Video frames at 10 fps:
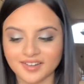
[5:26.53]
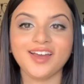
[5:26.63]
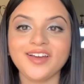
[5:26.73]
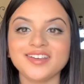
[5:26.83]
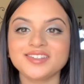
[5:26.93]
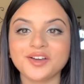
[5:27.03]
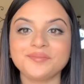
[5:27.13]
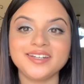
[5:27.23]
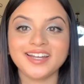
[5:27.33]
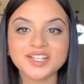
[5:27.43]
Okay, so
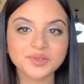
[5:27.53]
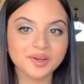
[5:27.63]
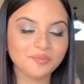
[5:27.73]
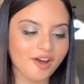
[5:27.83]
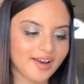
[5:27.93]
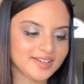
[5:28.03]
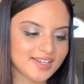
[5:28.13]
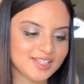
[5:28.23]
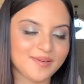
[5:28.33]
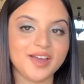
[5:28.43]
my next cream product
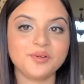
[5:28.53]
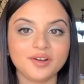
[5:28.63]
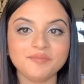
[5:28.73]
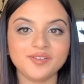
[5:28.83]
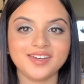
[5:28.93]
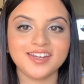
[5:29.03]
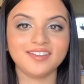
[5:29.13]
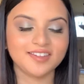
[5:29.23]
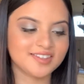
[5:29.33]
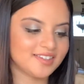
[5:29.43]
is by Huda Beauty,
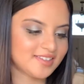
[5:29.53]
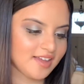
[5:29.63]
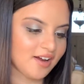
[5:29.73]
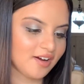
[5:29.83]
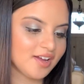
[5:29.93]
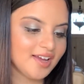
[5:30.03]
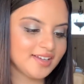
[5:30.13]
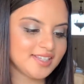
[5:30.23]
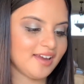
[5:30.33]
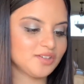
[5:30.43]
and this is their
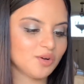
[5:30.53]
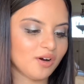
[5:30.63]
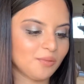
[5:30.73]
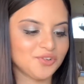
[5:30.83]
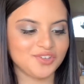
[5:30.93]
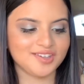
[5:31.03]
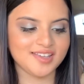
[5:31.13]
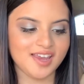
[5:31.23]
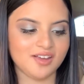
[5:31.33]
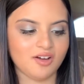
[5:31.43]
Tantour, which is
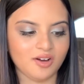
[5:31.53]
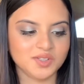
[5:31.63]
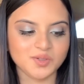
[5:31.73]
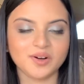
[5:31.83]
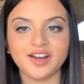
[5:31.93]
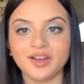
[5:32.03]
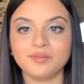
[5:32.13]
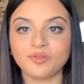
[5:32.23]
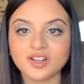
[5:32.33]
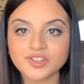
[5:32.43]
a contour and
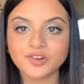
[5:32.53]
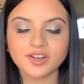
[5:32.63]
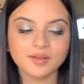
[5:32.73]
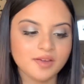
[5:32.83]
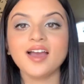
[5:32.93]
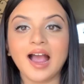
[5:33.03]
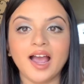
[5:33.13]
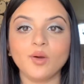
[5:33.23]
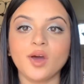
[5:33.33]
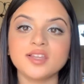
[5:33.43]
bronzer cream.
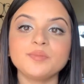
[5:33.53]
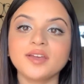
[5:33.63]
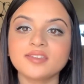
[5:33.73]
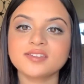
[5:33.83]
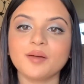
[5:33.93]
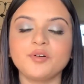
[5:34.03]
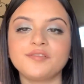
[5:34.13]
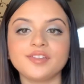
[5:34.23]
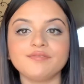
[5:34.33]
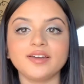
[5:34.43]
I wanted to pick this up over
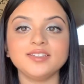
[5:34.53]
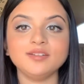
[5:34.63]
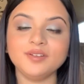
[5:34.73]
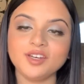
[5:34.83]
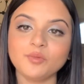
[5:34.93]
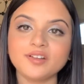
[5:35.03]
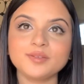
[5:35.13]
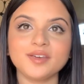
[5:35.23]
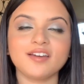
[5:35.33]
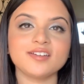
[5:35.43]
the Fenty Beauty ones
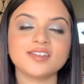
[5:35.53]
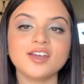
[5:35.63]
because